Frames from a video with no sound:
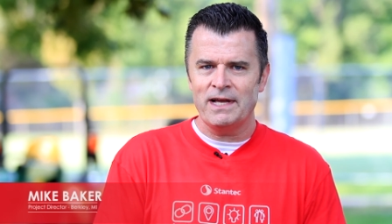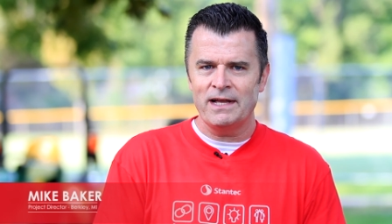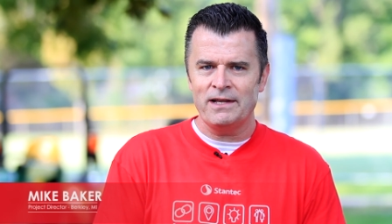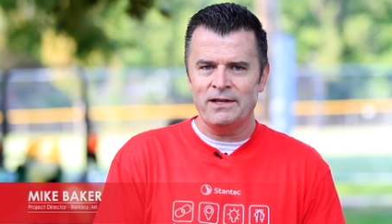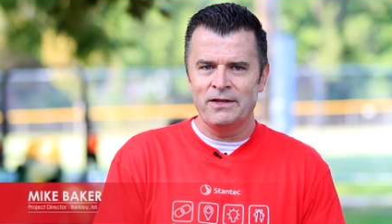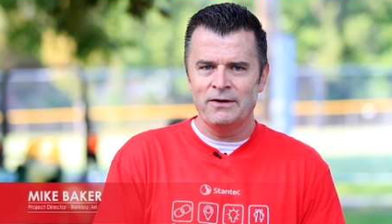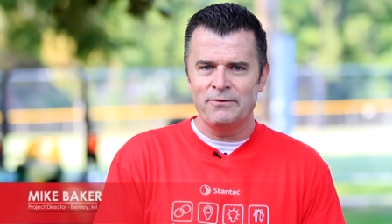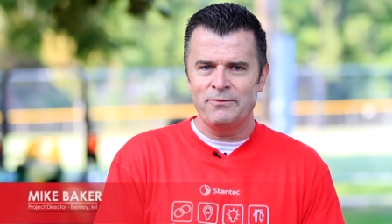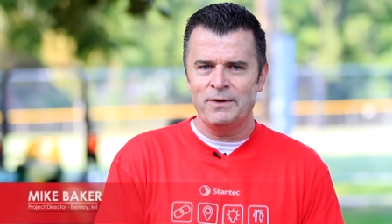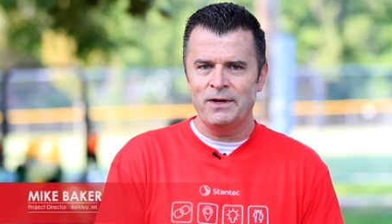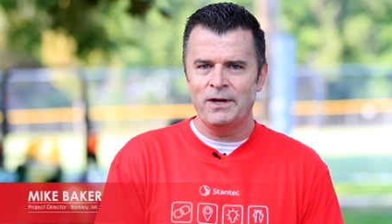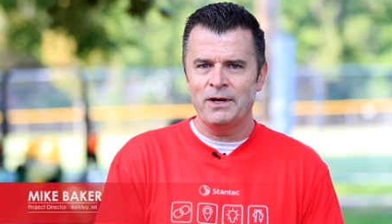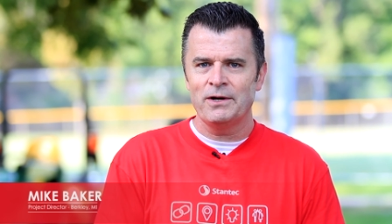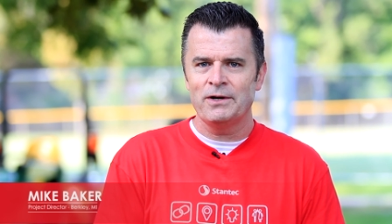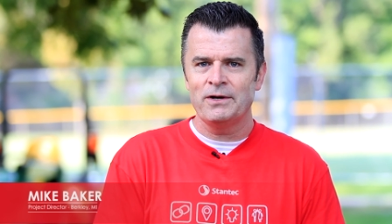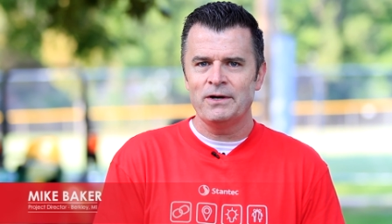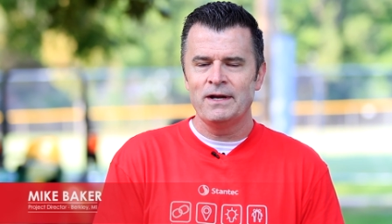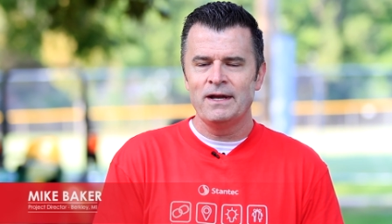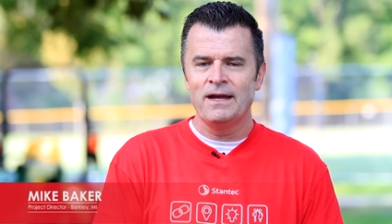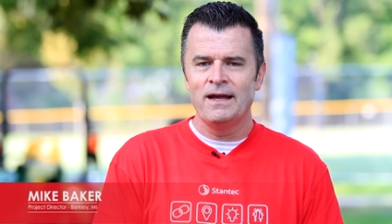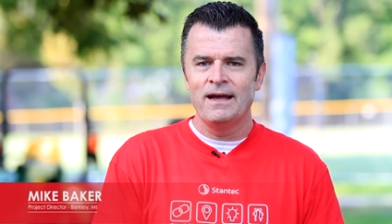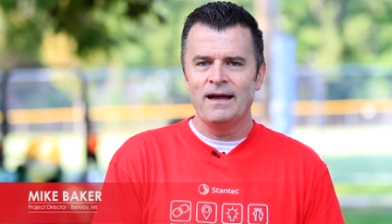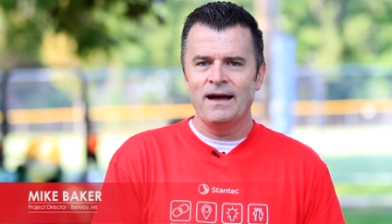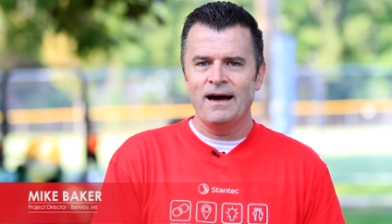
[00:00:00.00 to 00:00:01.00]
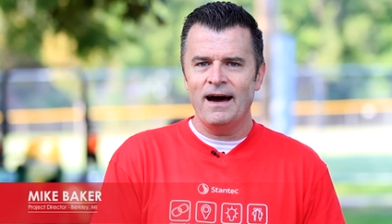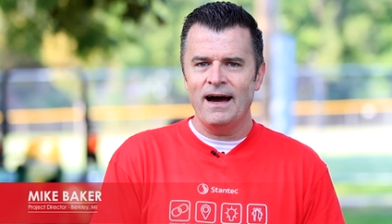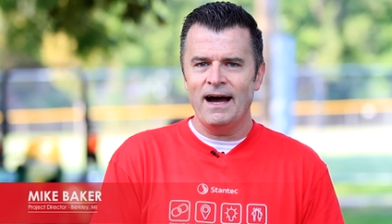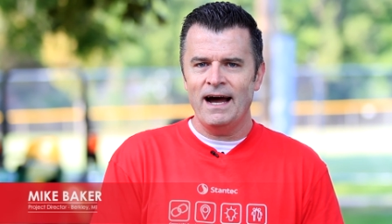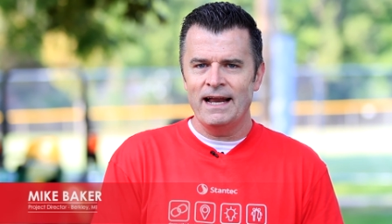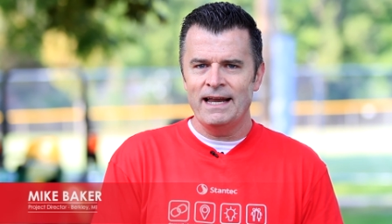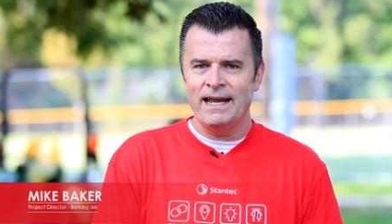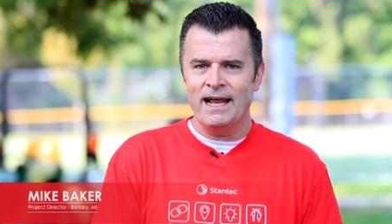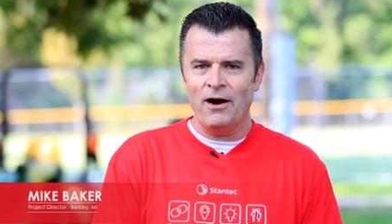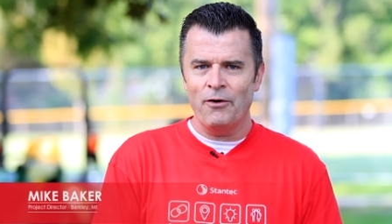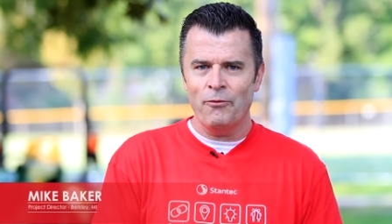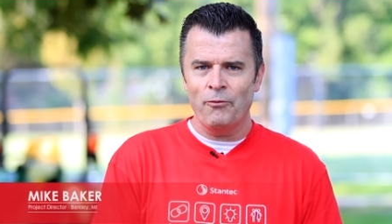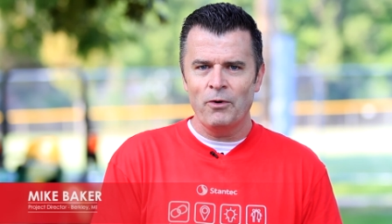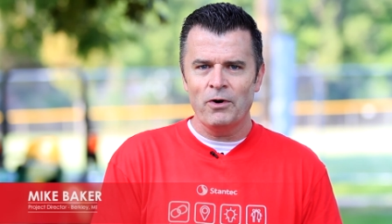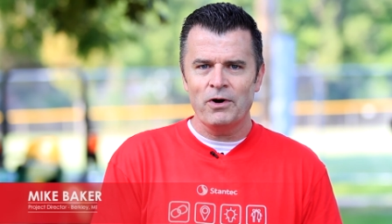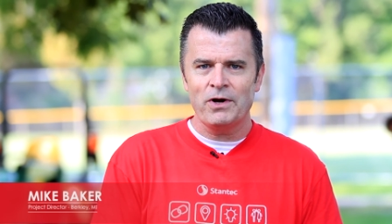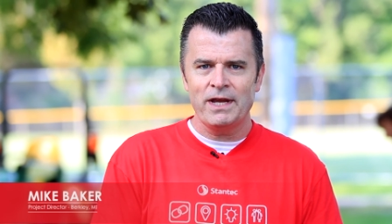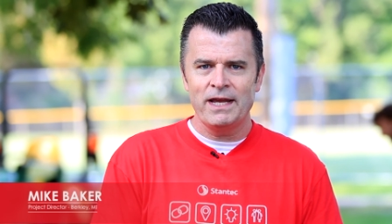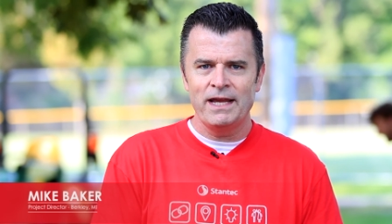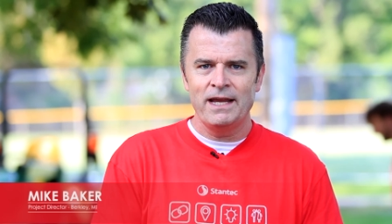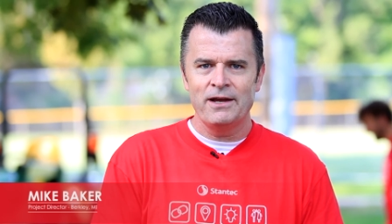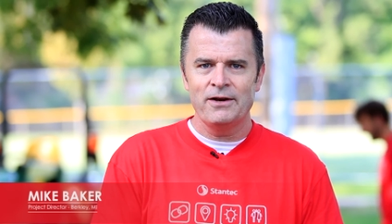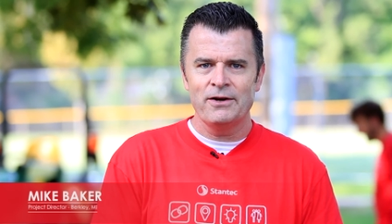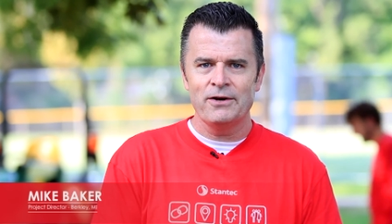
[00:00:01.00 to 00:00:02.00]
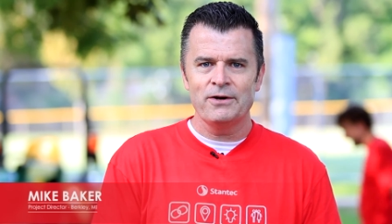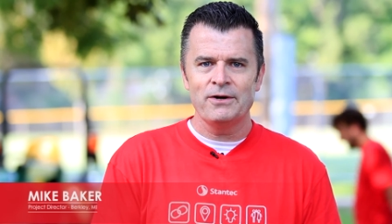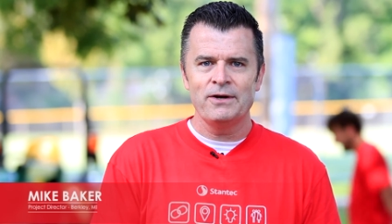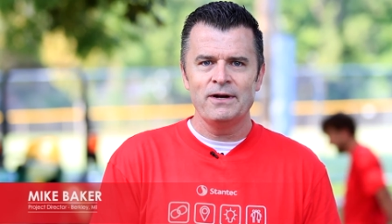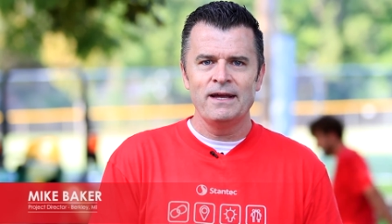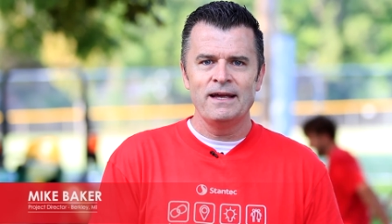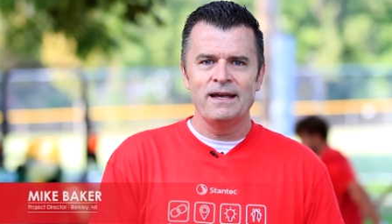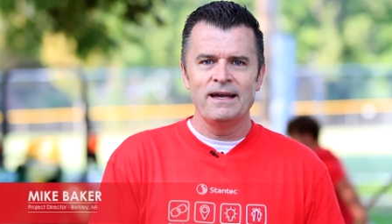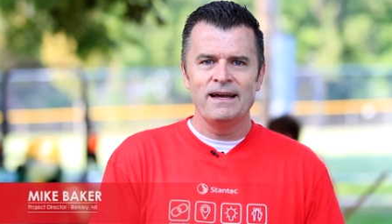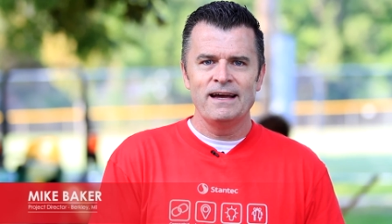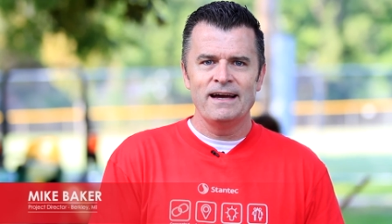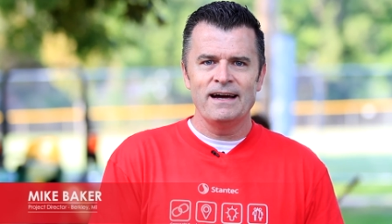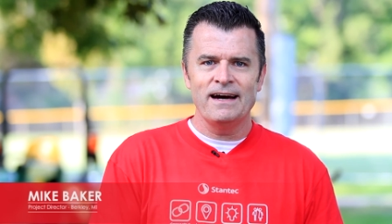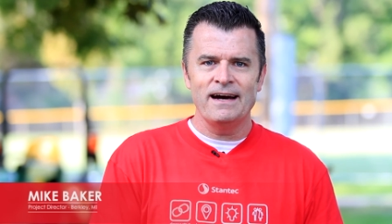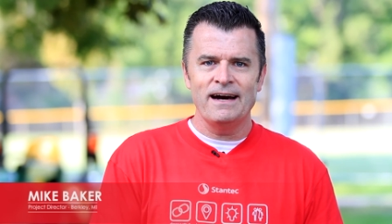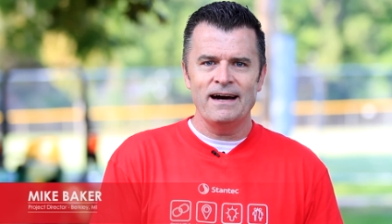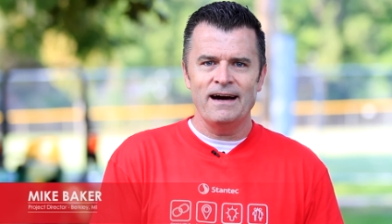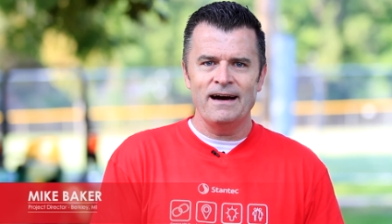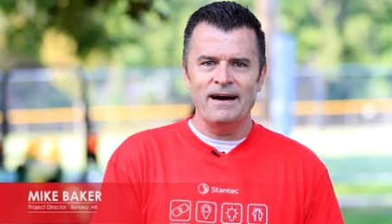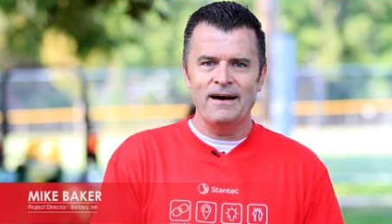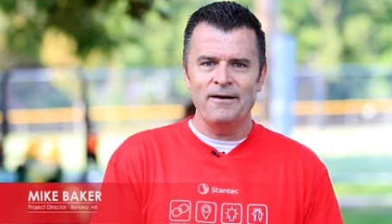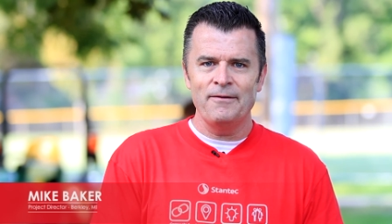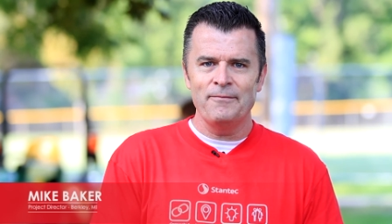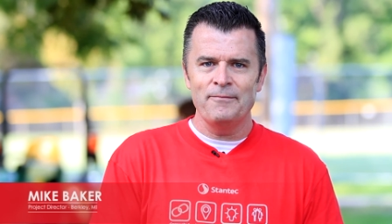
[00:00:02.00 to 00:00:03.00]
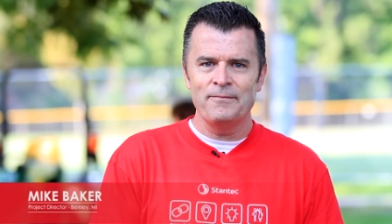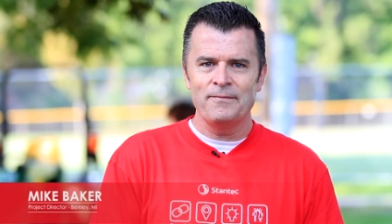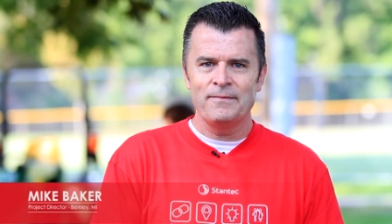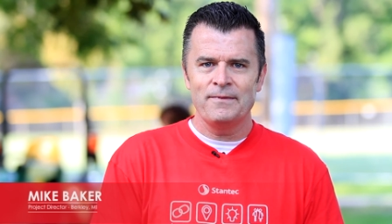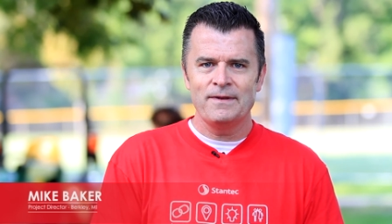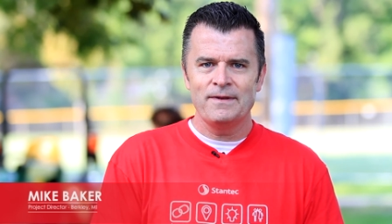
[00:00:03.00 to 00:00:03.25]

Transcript: I live here, uh, I now work here, um,